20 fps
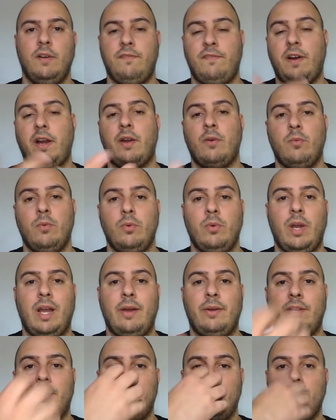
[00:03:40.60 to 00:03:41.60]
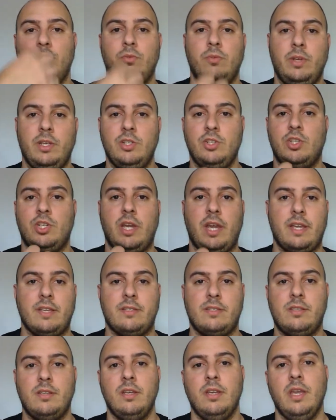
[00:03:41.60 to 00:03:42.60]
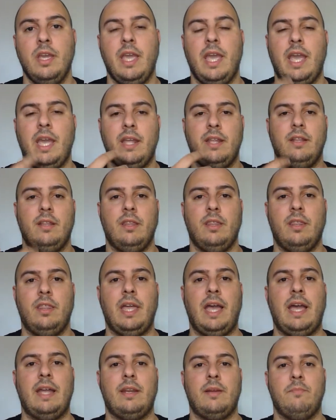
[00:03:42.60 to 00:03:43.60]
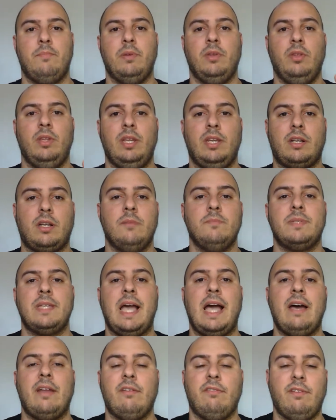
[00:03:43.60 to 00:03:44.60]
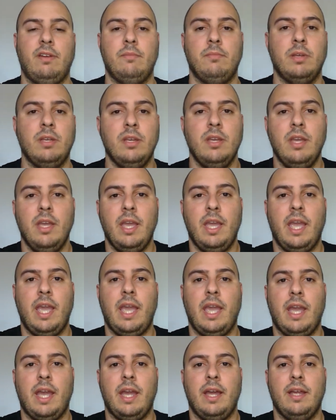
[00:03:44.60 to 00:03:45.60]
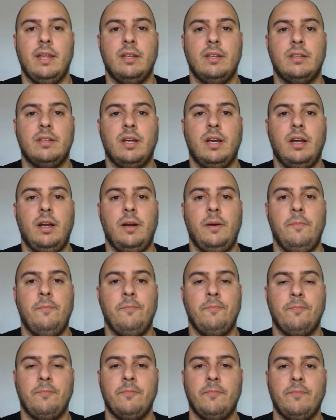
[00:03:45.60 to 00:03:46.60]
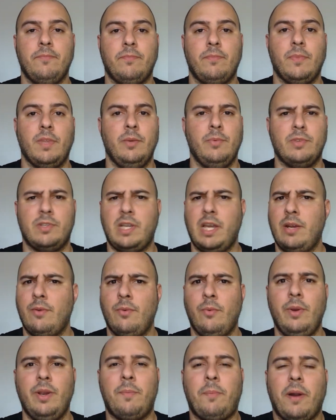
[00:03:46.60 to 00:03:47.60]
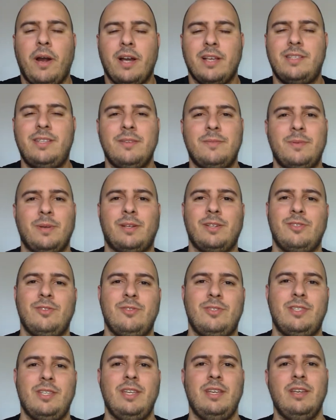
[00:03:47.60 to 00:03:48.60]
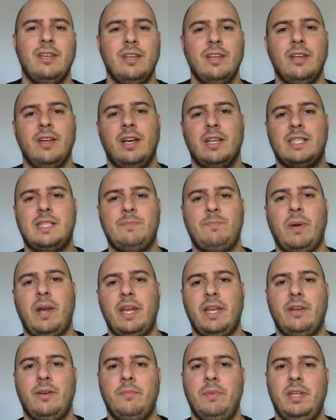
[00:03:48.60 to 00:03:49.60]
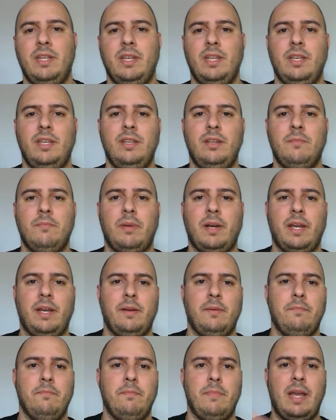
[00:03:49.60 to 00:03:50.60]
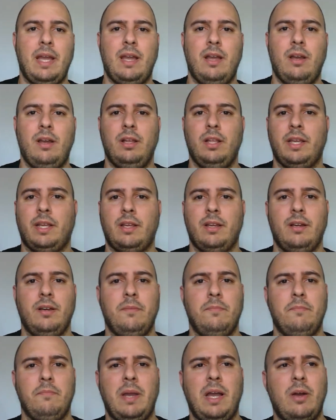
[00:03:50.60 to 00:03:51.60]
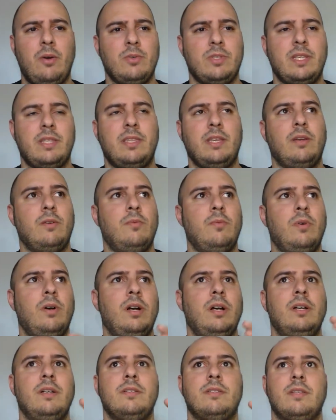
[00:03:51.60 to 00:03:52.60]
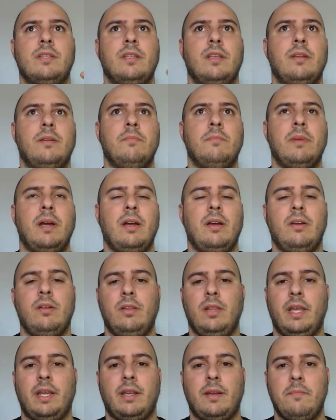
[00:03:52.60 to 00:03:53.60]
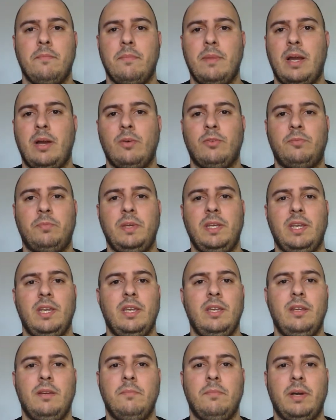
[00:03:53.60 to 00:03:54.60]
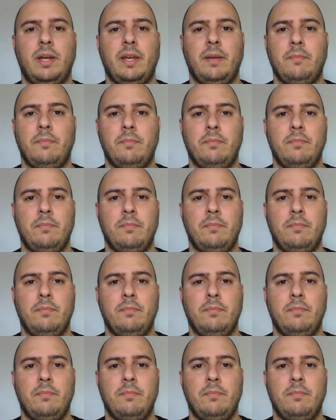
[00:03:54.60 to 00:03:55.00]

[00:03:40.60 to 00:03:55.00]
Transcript: Fire Wu have to ingest, and that ability comes out of him. And it was kind of a weird process because you see a spider being eaten by a mouse, I think it was, and then a mouse being eaten by